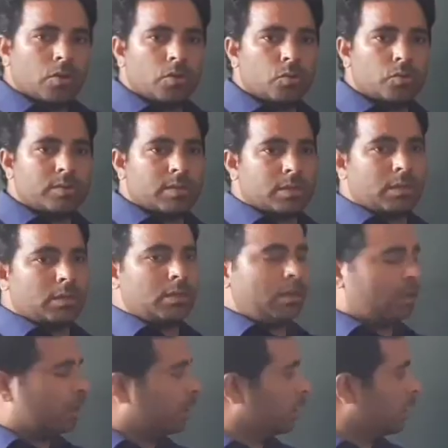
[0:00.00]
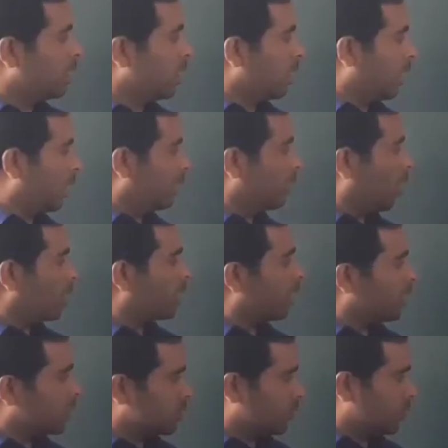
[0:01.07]
you see an
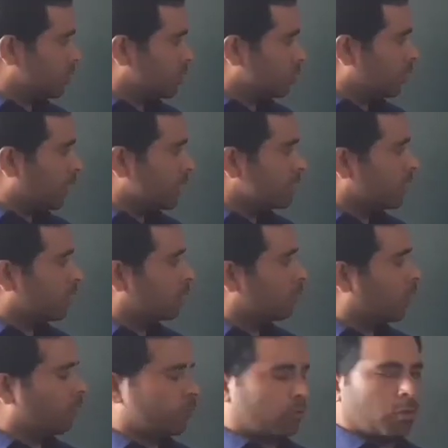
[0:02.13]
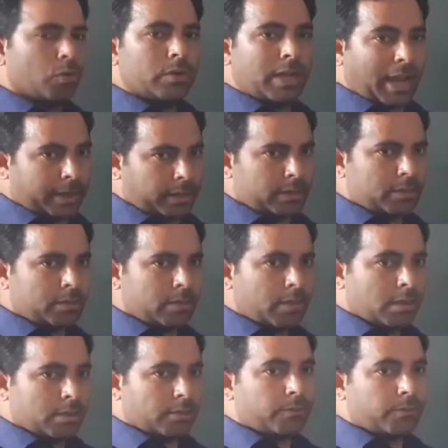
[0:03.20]
organism which is known as hermaphrodite.